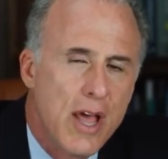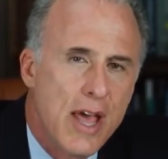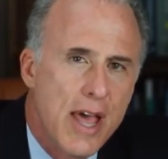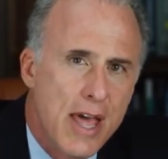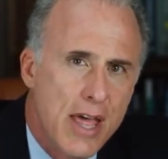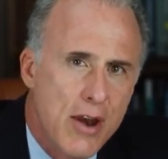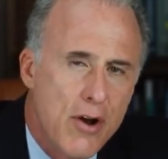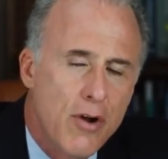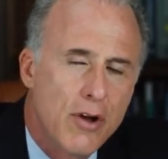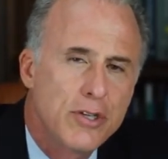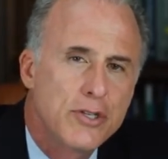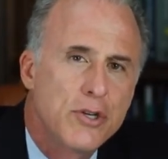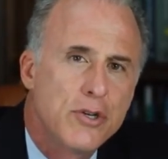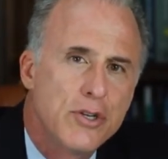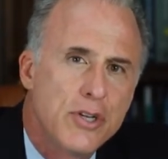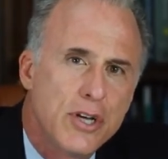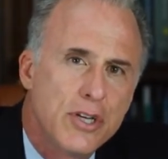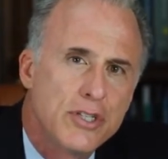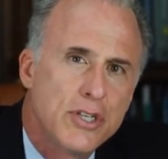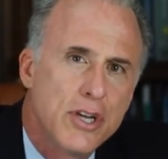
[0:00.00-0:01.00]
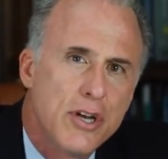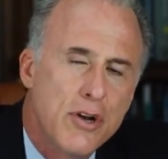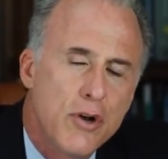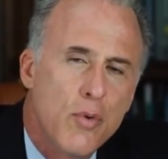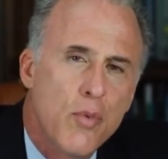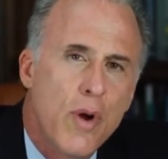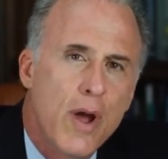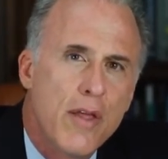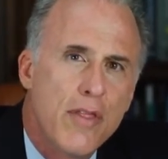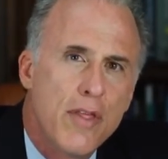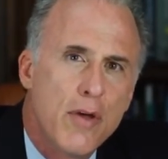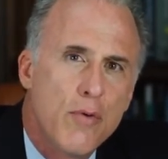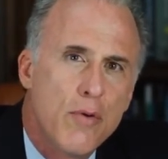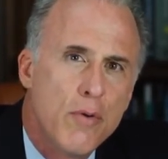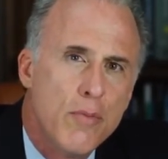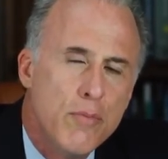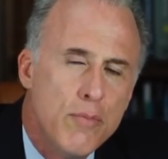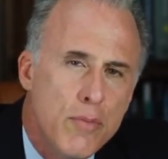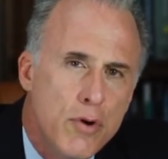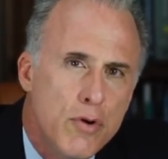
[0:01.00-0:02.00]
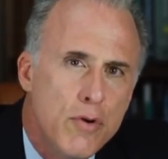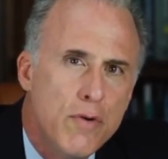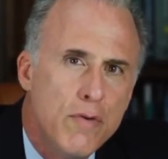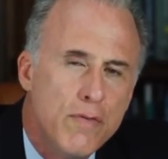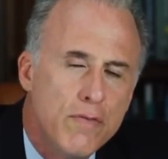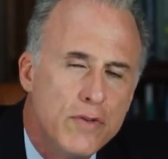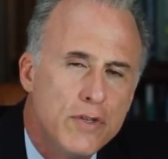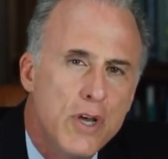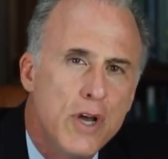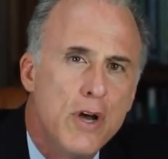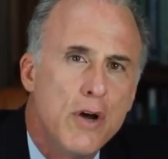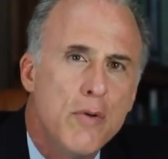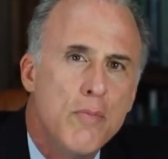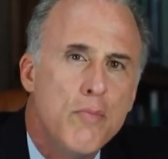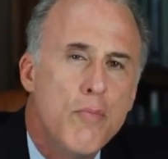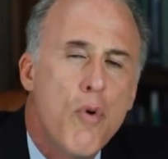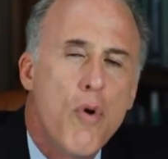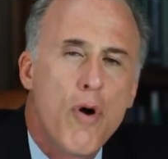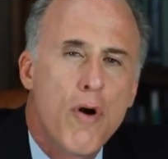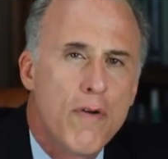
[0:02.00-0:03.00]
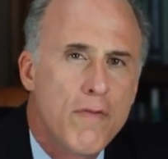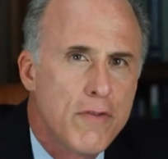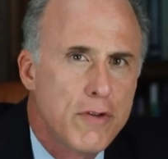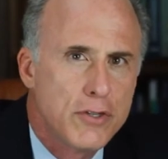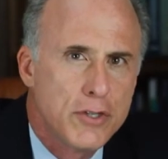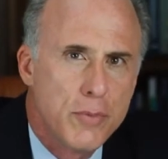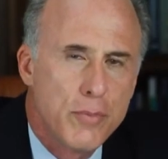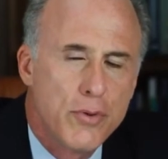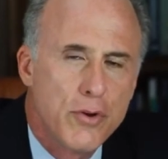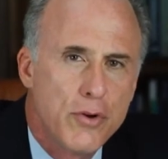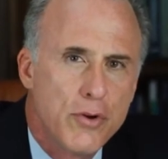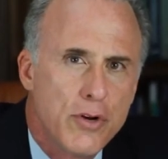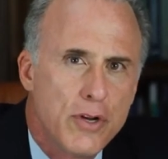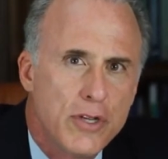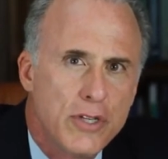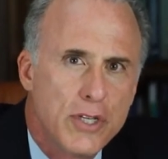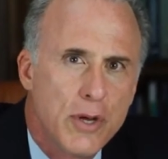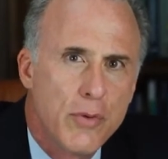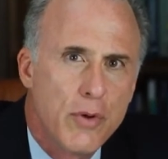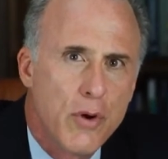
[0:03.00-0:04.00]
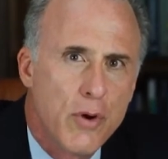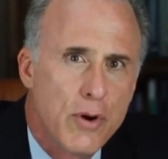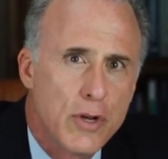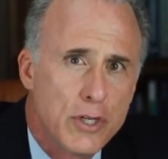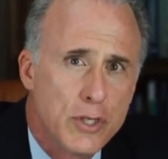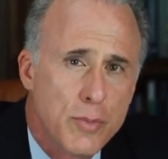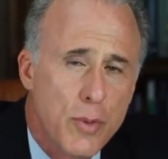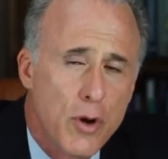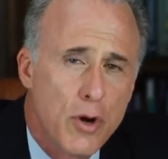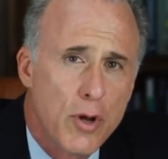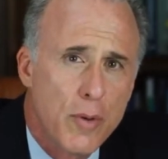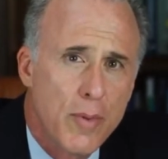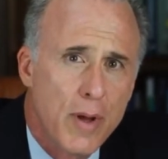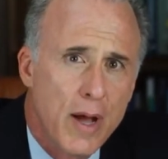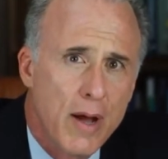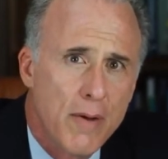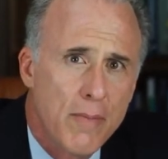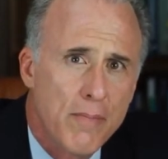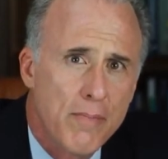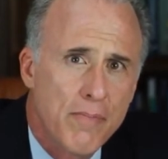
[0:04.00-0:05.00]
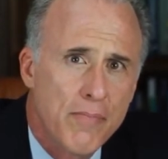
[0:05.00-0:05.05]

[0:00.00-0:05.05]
and it also does it in a way that removes more of those impurities that we already spoke about.